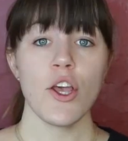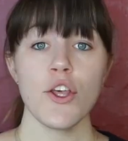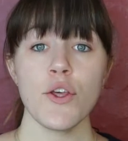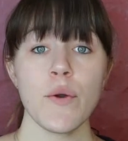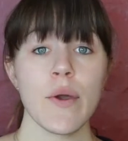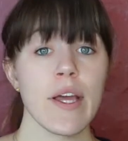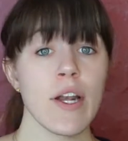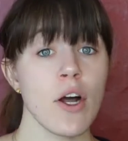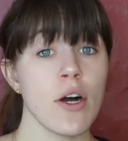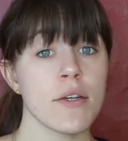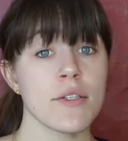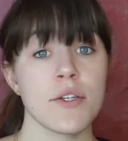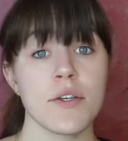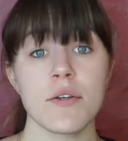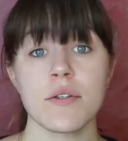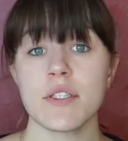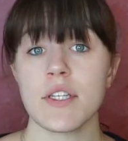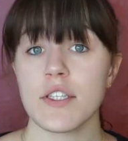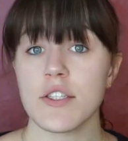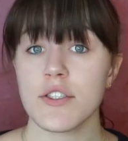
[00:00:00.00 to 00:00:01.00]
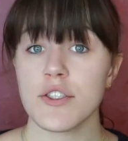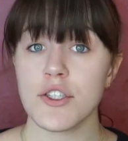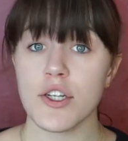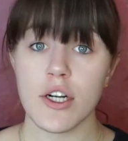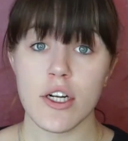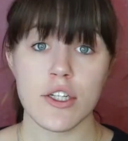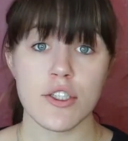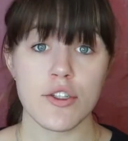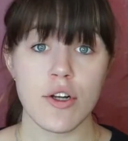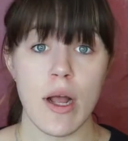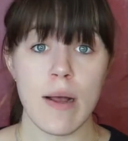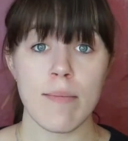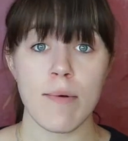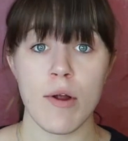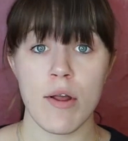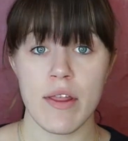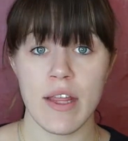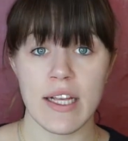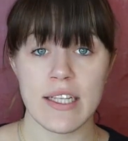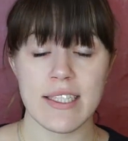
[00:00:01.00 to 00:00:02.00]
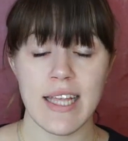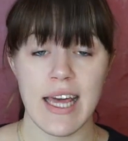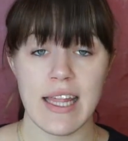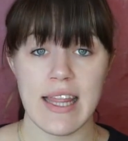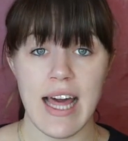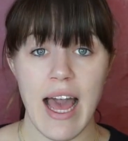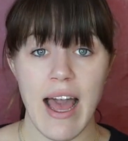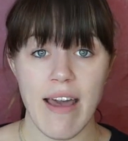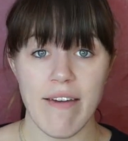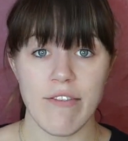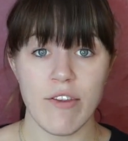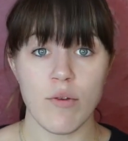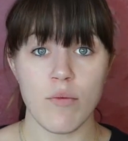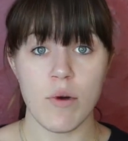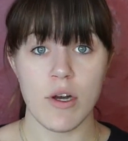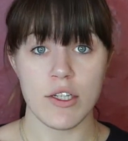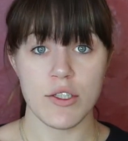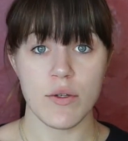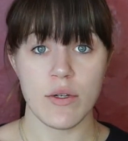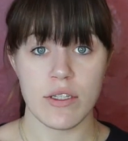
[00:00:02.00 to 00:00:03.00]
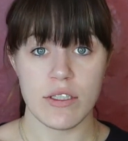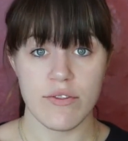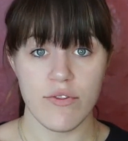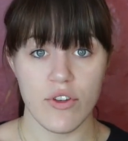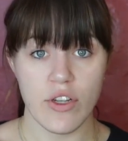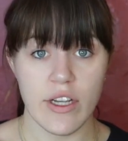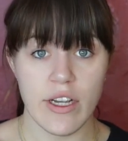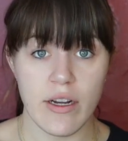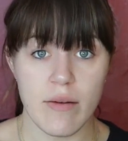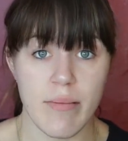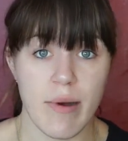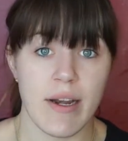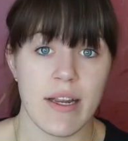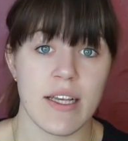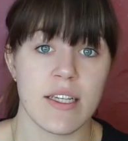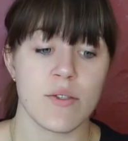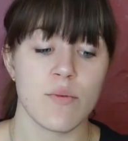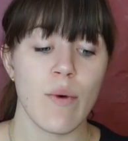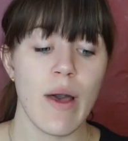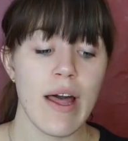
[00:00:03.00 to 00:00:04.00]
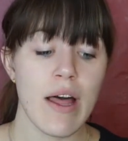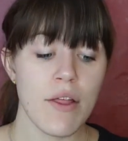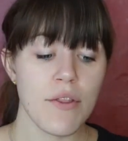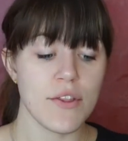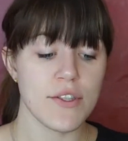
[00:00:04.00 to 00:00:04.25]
You can also use a sugar scrub or things like that if you want to exfoliate your body as well.